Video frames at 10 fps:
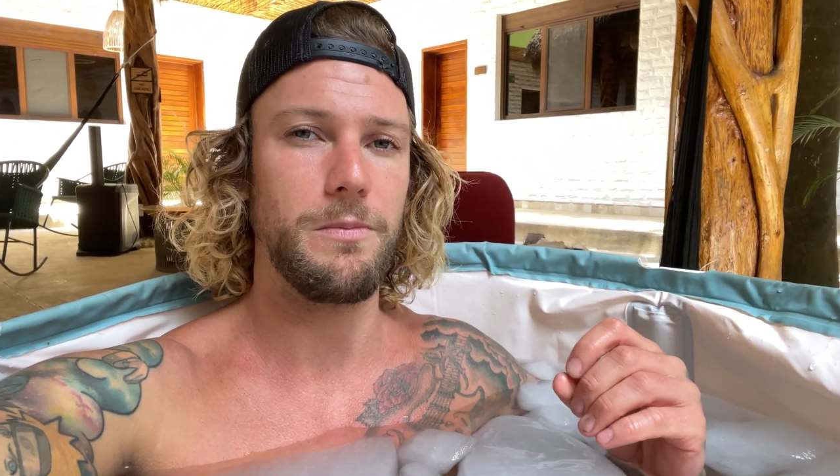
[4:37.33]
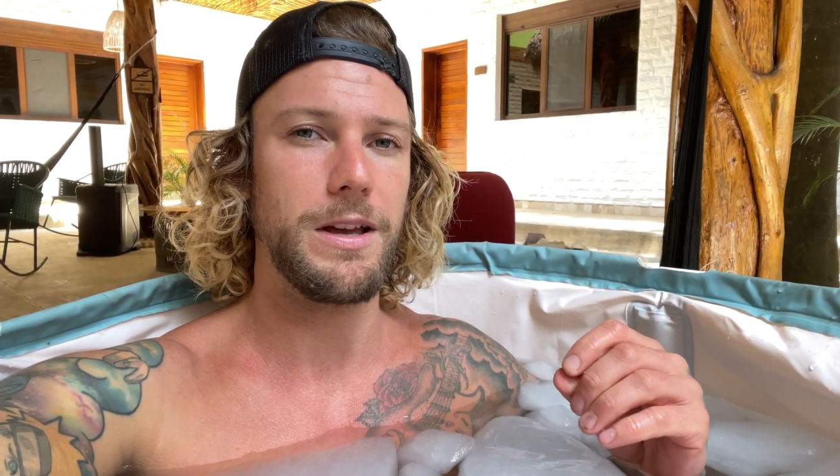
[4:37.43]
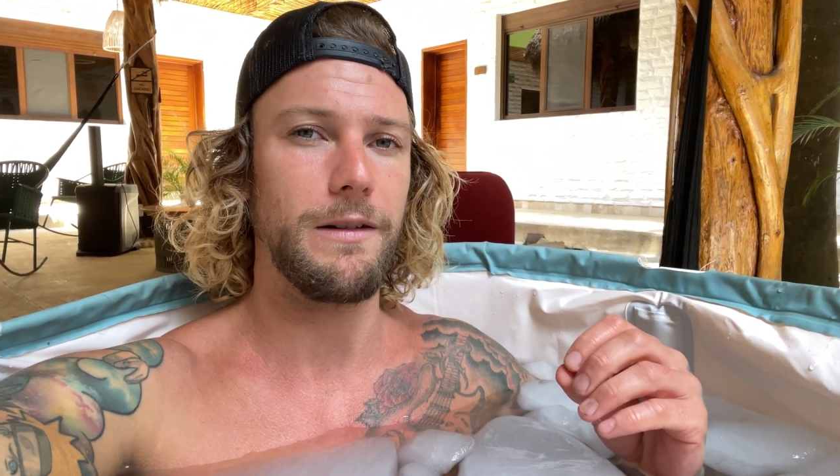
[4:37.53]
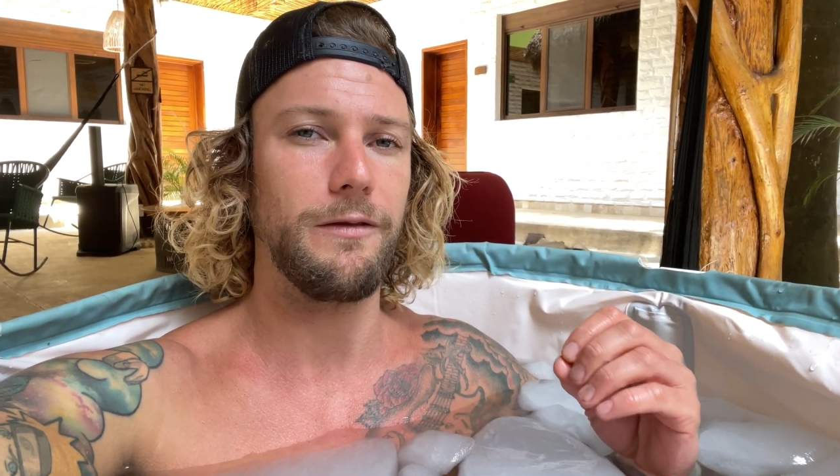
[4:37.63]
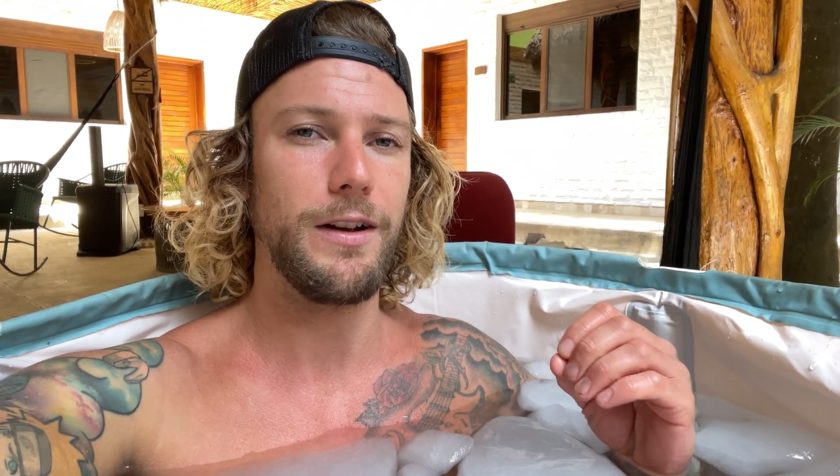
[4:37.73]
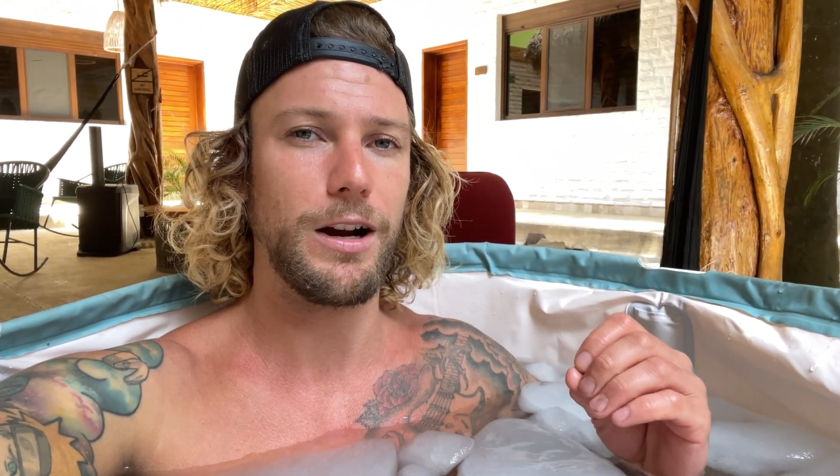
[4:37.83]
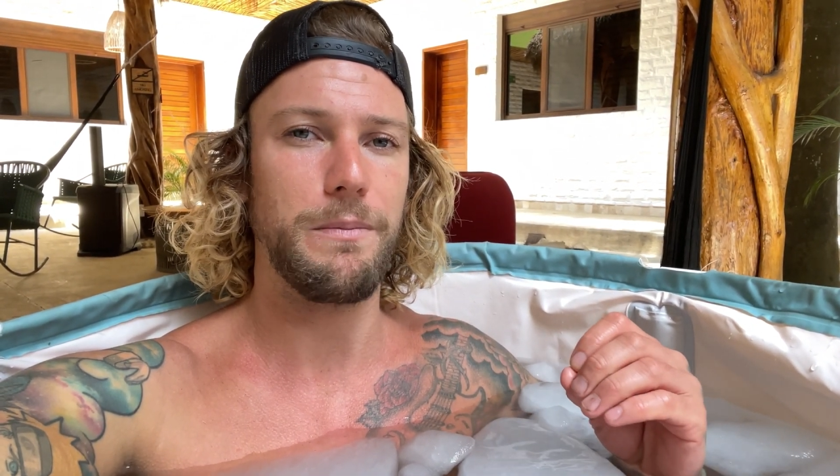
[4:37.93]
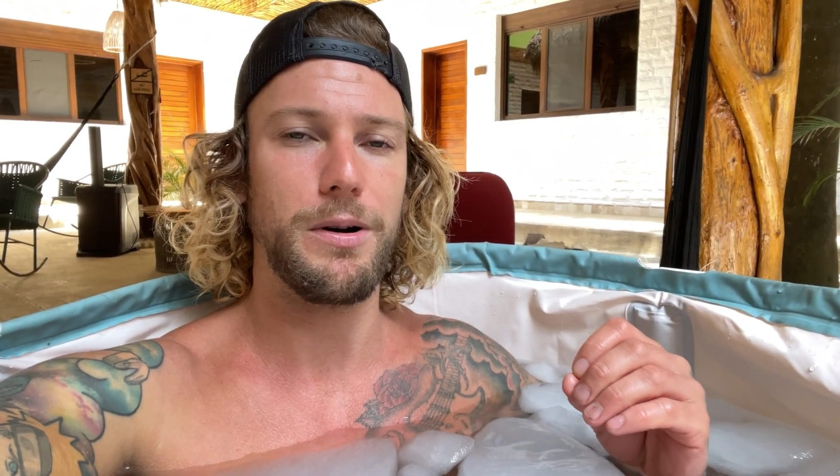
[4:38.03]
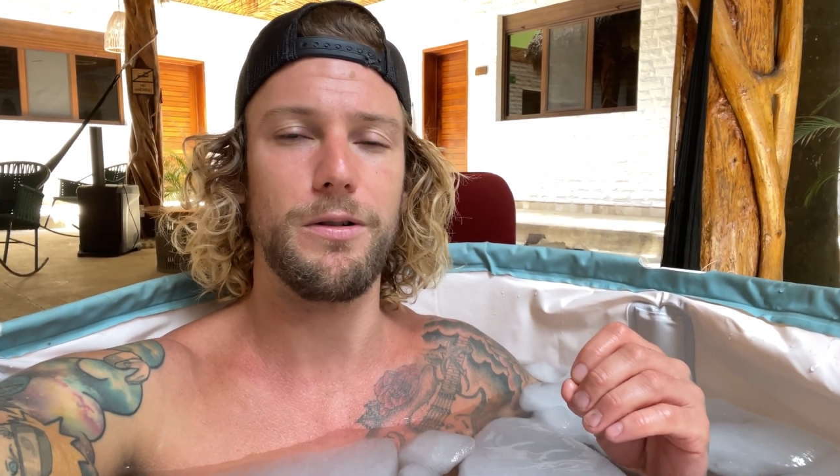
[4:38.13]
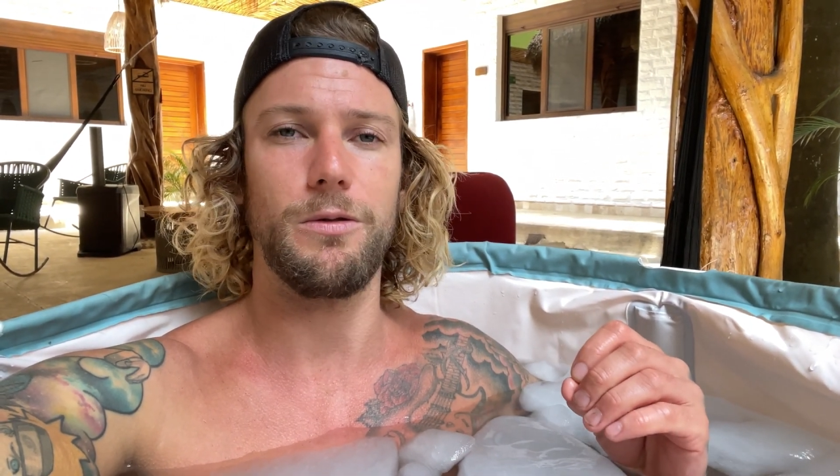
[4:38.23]
be a very
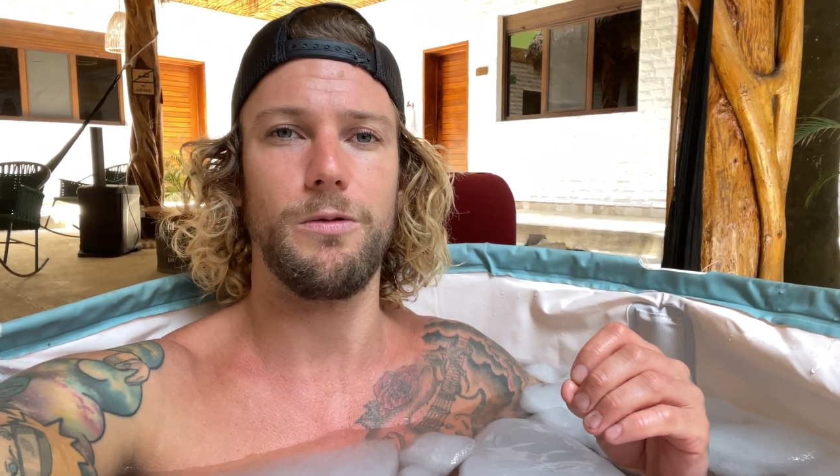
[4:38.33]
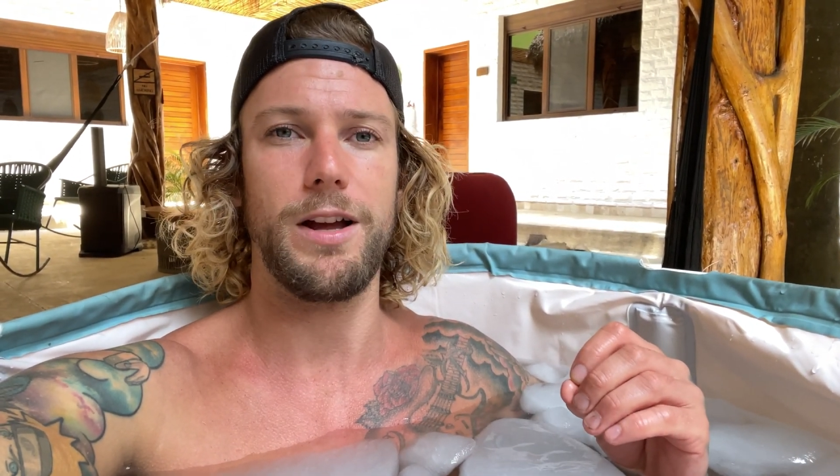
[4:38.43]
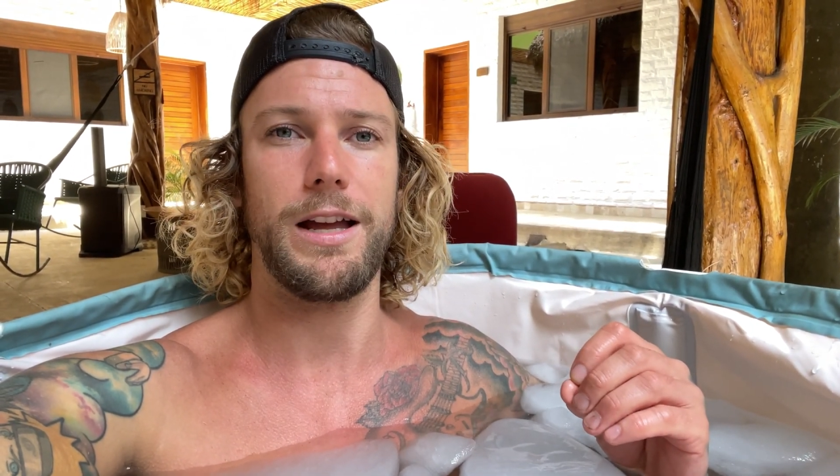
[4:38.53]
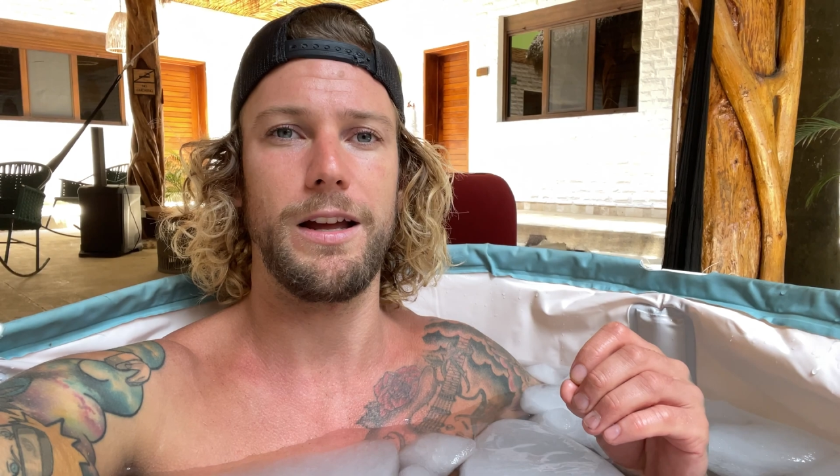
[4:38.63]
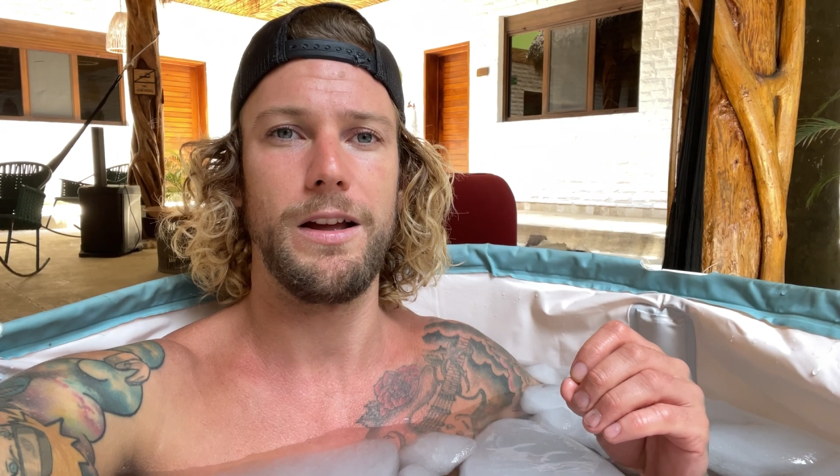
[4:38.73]
potent way